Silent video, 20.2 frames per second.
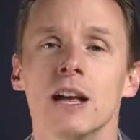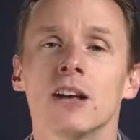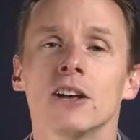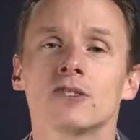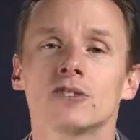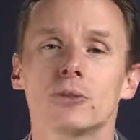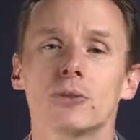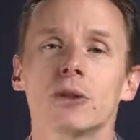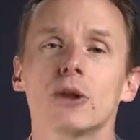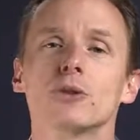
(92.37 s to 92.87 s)

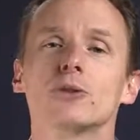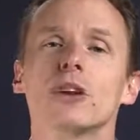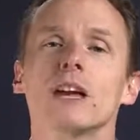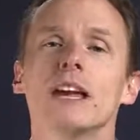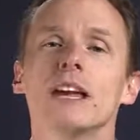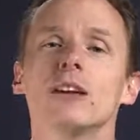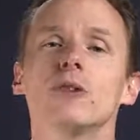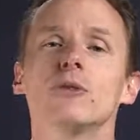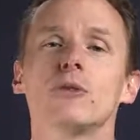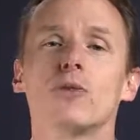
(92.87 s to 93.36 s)
Some of those
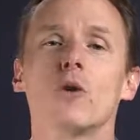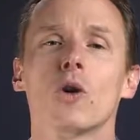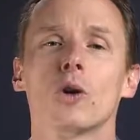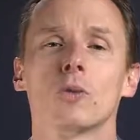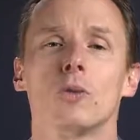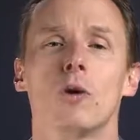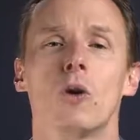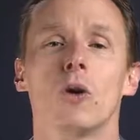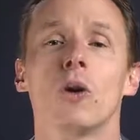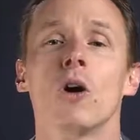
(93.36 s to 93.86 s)

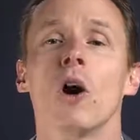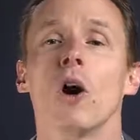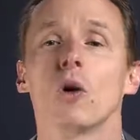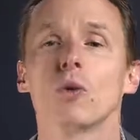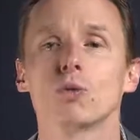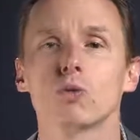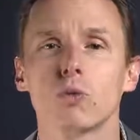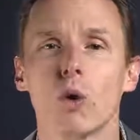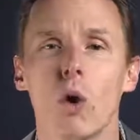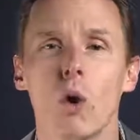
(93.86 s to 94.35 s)
informal
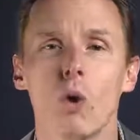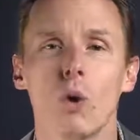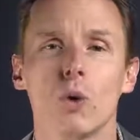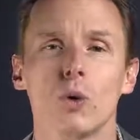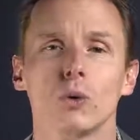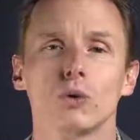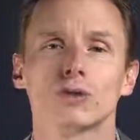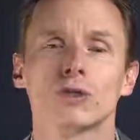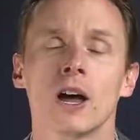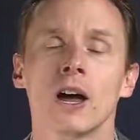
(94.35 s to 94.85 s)

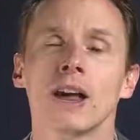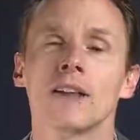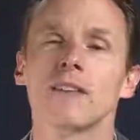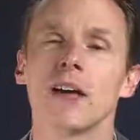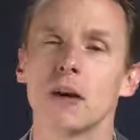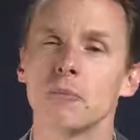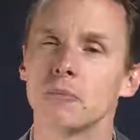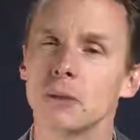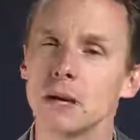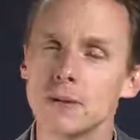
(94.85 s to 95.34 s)
roles
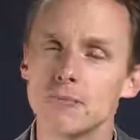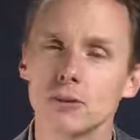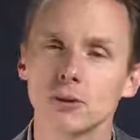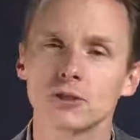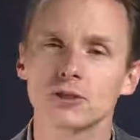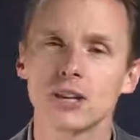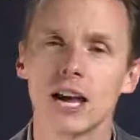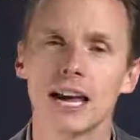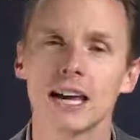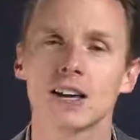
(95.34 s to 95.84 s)
that people
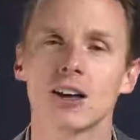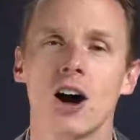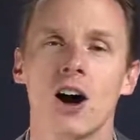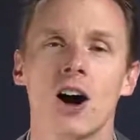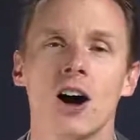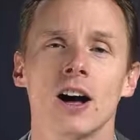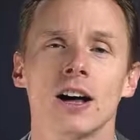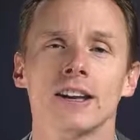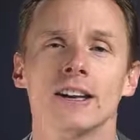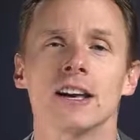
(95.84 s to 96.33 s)
take
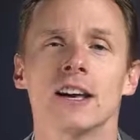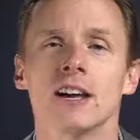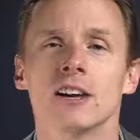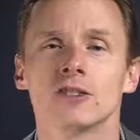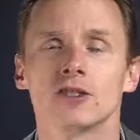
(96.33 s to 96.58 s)
on